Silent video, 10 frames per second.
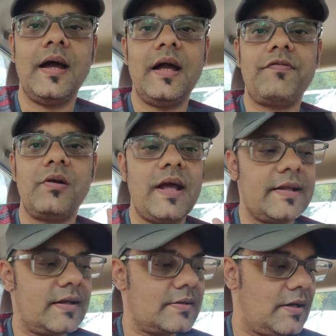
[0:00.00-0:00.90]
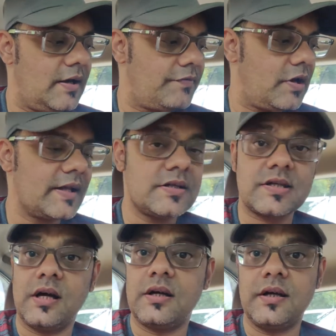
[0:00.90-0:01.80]
If you like, if you like
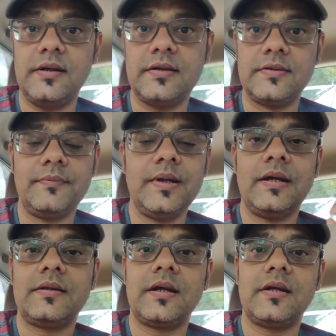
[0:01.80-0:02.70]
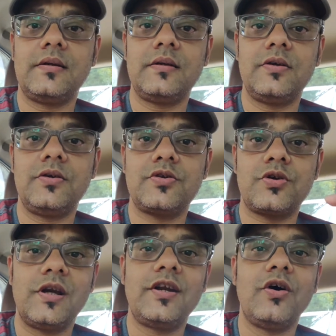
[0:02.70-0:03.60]
this content, then you
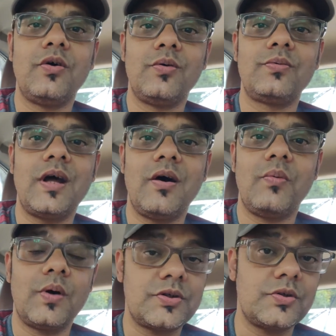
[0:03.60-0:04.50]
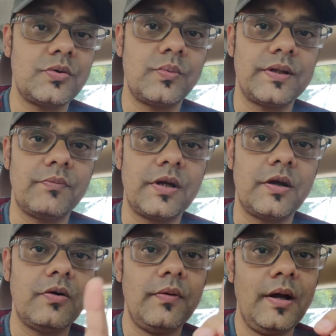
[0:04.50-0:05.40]
surely know now what to do with the
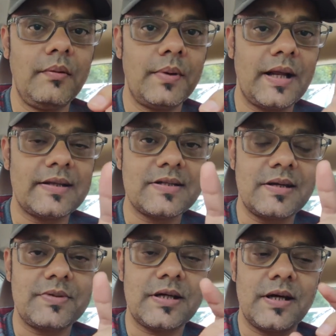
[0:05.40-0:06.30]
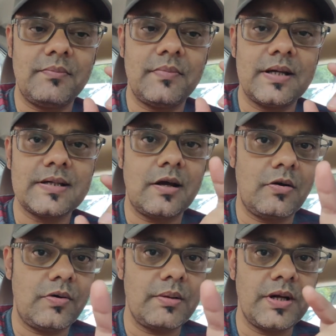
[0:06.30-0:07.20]
video. But at the same time, as I
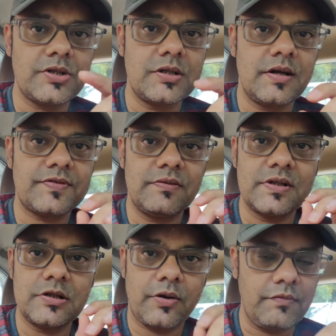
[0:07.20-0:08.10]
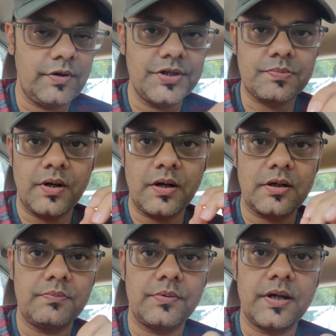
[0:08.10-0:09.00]
already mentioned, if someone's looking for this
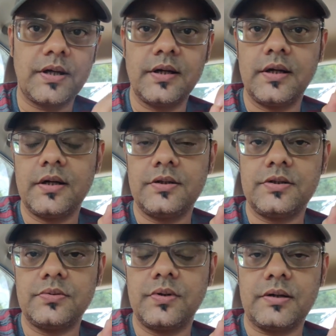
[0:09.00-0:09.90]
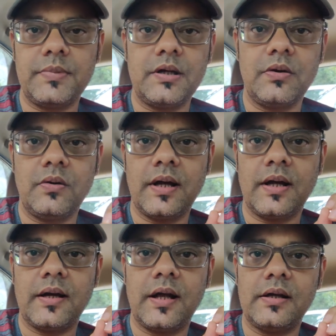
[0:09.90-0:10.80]
product in Pune, do let me know
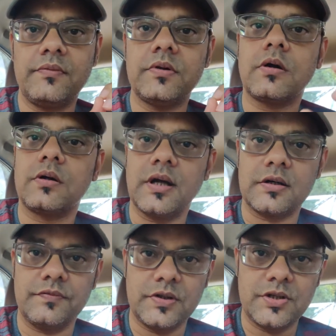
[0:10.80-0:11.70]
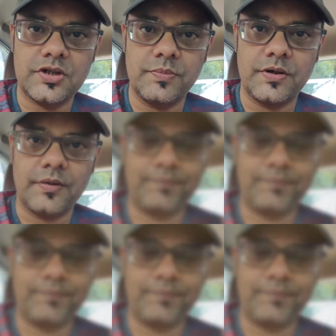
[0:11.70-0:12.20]
and I'll give you the contact of the distributor.